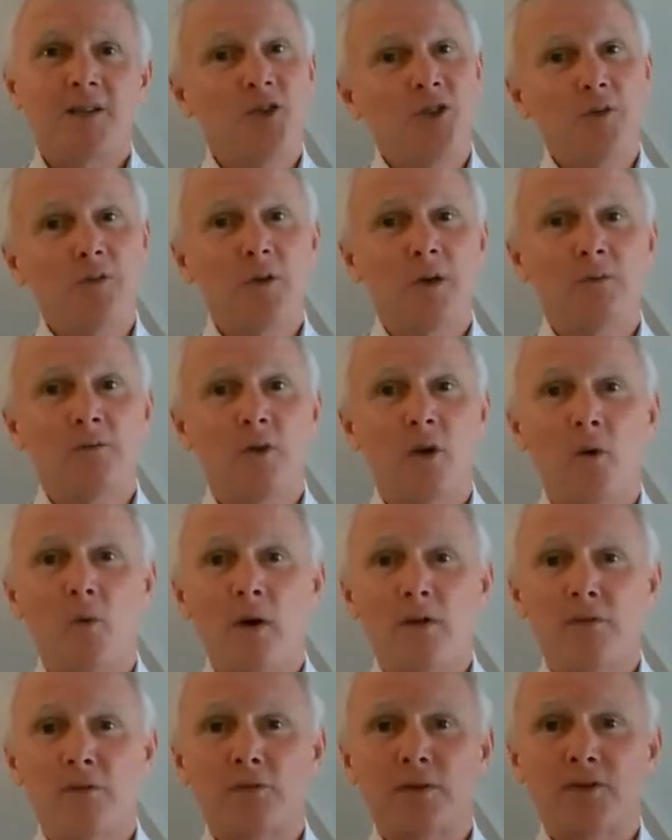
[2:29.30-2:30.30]
And you don't know
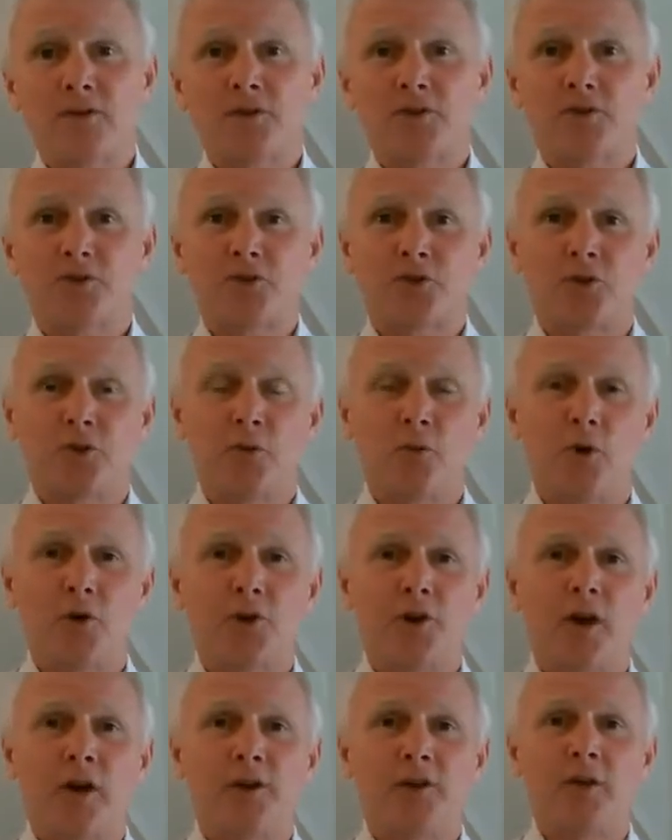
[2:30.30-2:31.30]
whether this is true
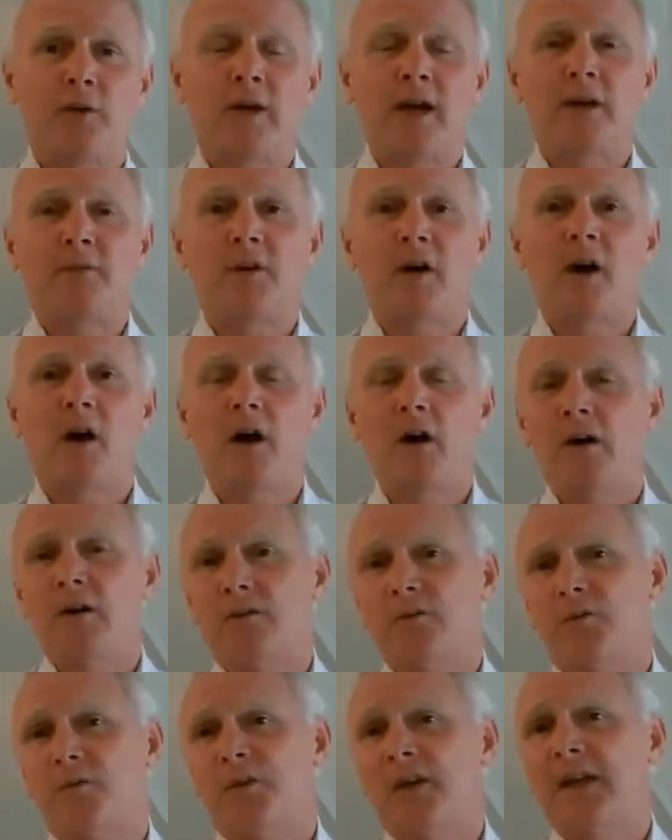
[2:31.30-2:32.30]
or not. You have a
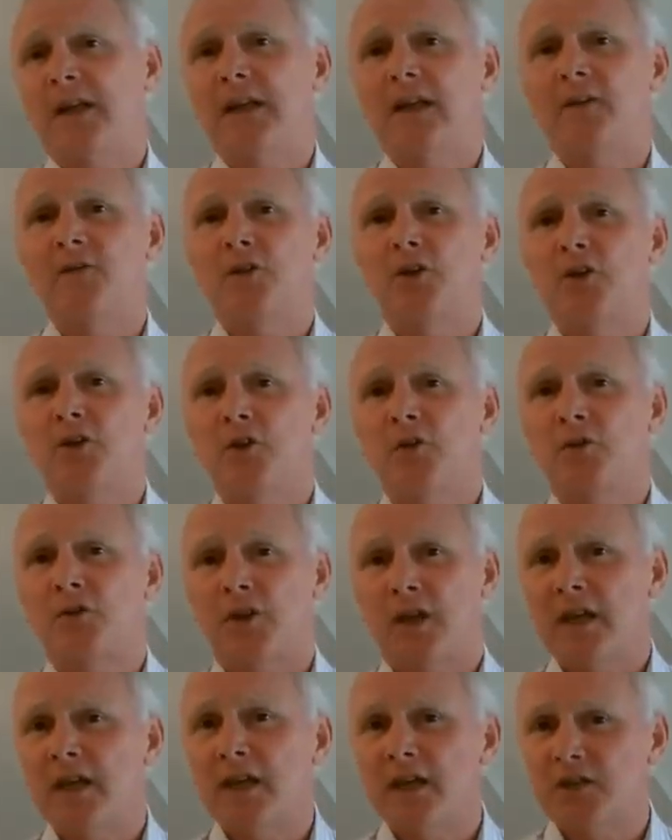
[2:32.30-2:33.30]
heart feeling that you
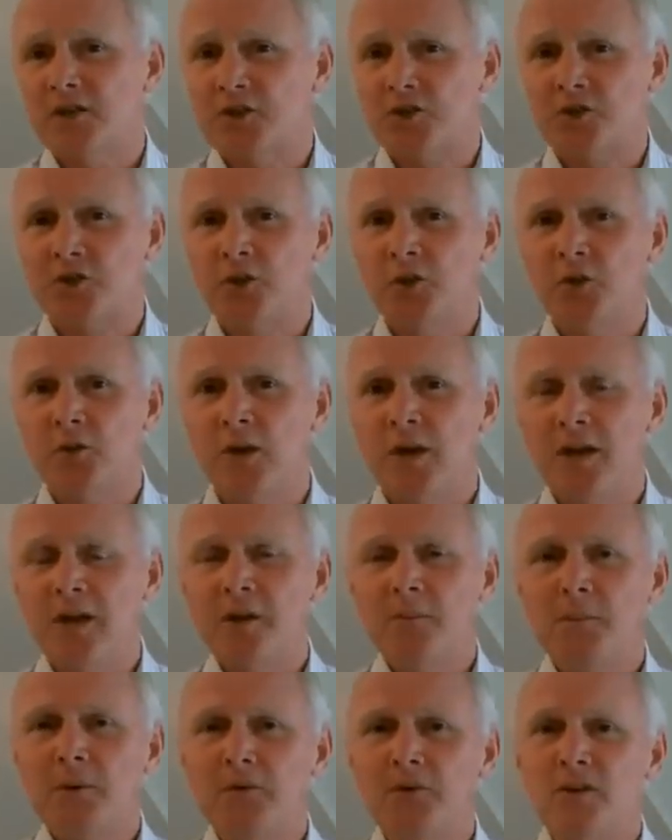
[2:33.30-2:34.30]
think it's true,
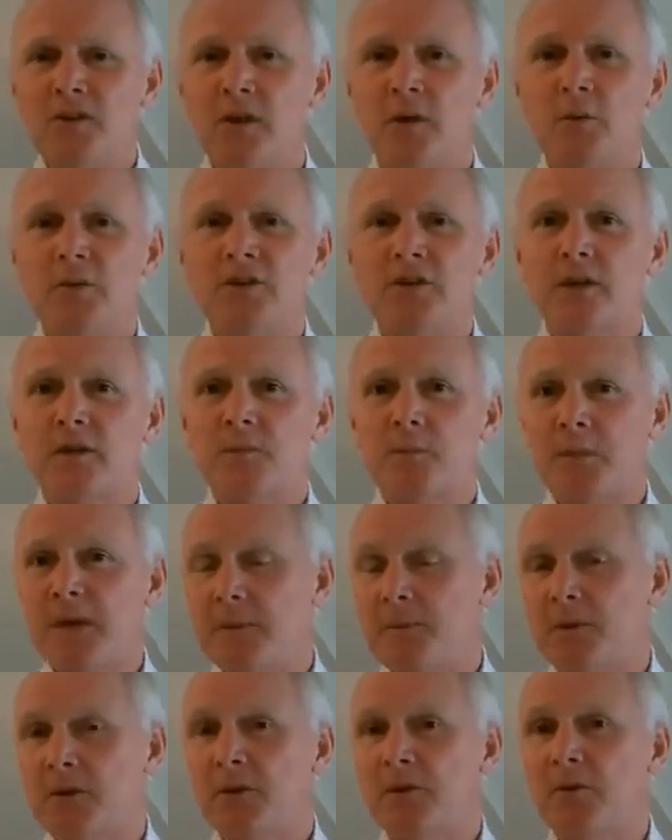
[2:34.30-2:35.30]
but there's always those
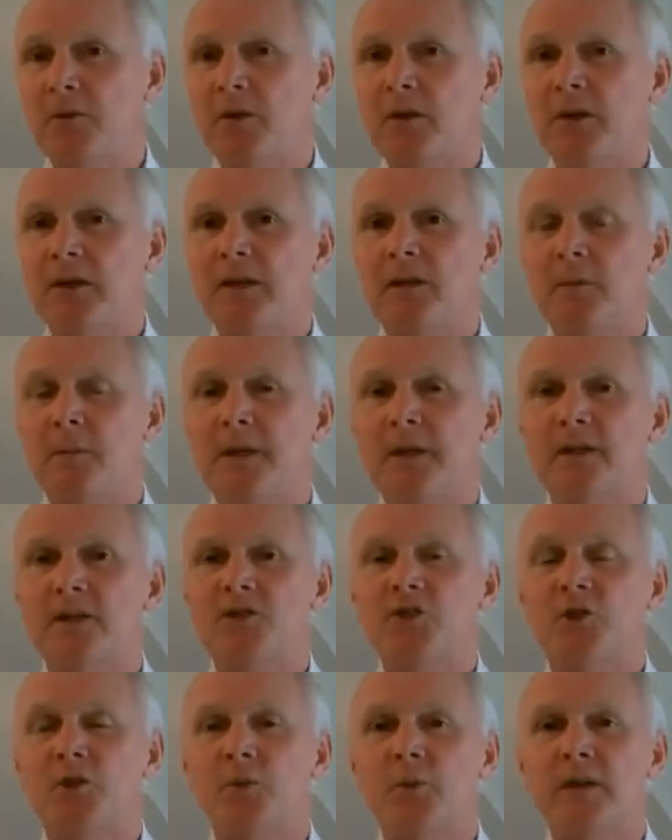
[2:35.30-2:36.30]
people who are a little bit,
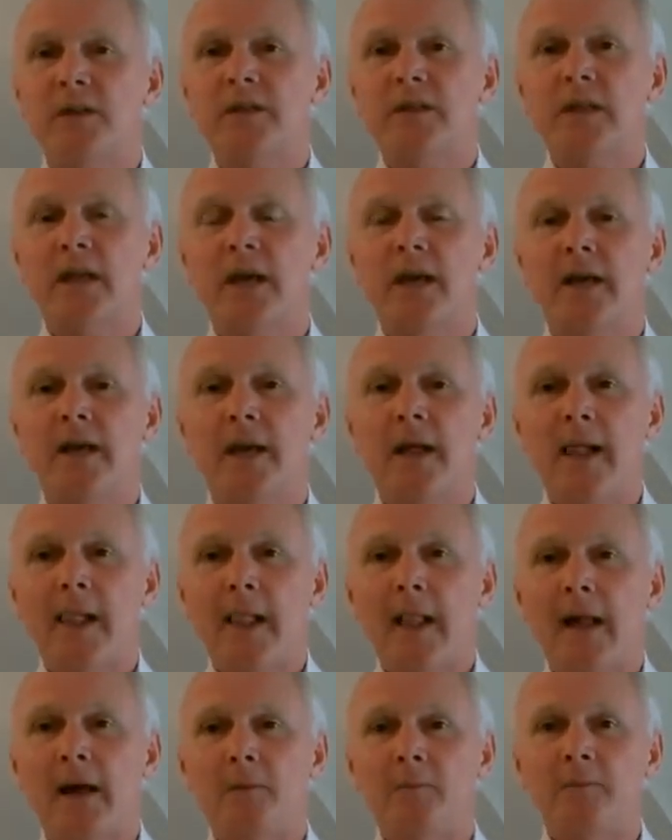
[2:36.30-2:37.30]
should we say,
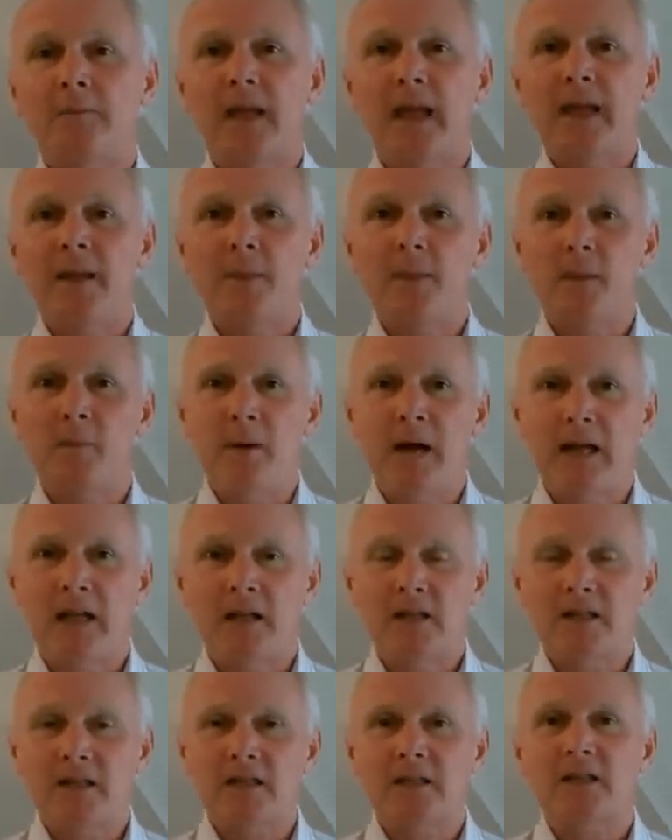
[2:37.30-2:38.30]
in the
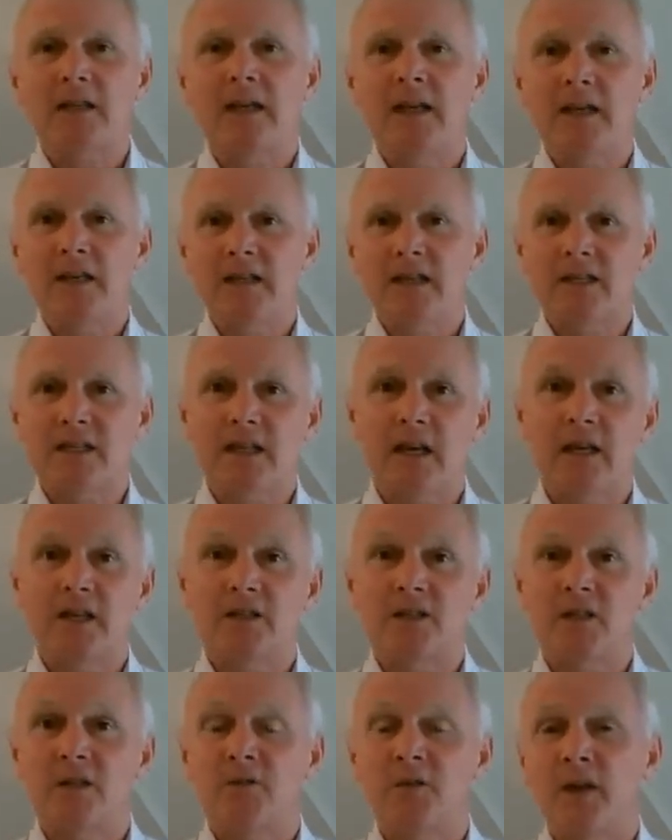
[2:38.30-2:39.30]
balance,
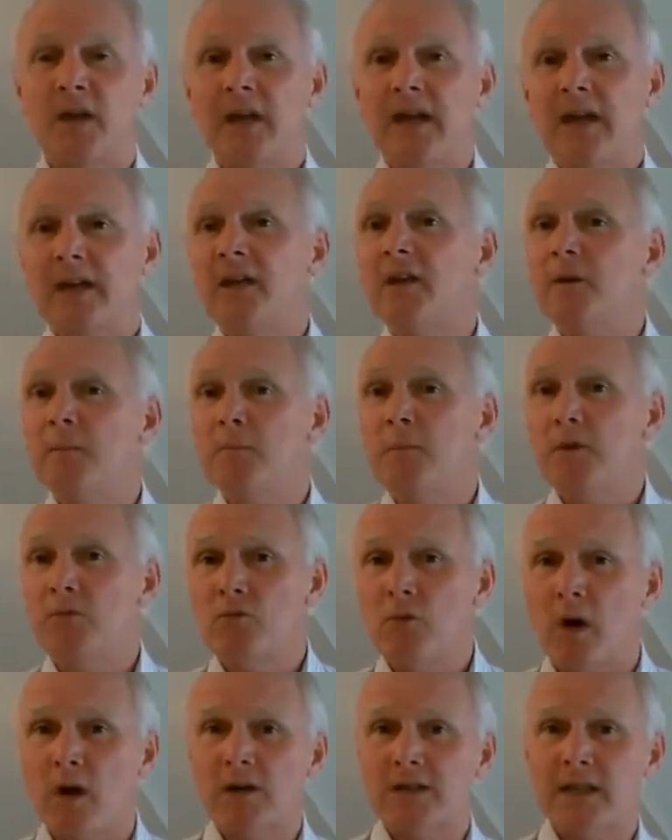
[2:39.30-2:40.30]
indecisive, and can be
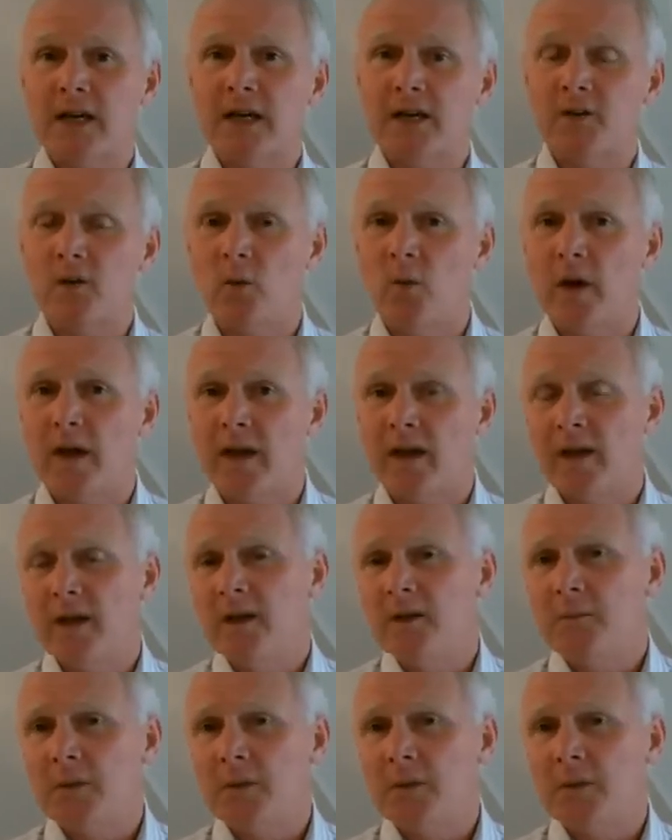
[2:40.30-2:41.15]
rocked either way.